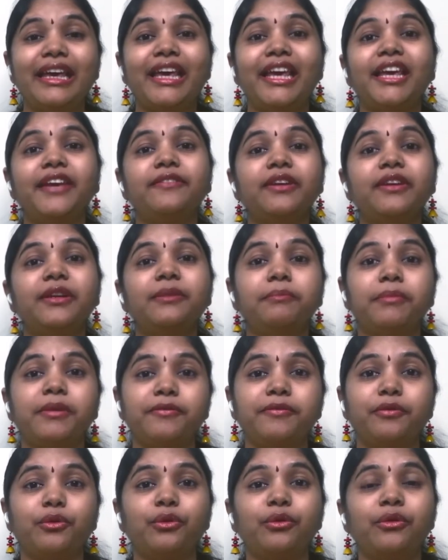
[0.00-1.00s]
even
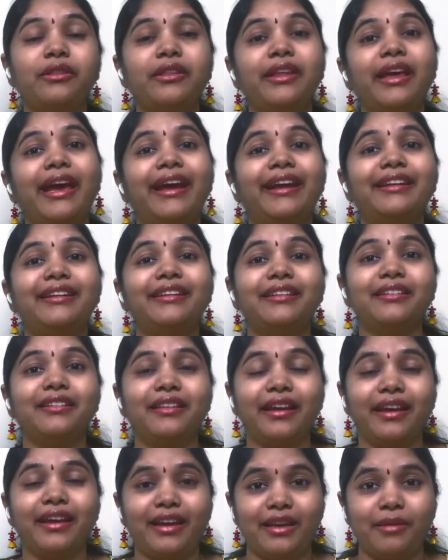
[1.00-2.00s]
before they enter
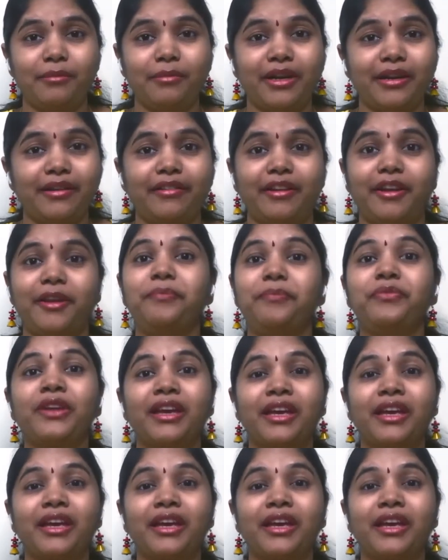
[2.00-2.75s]
the elementary,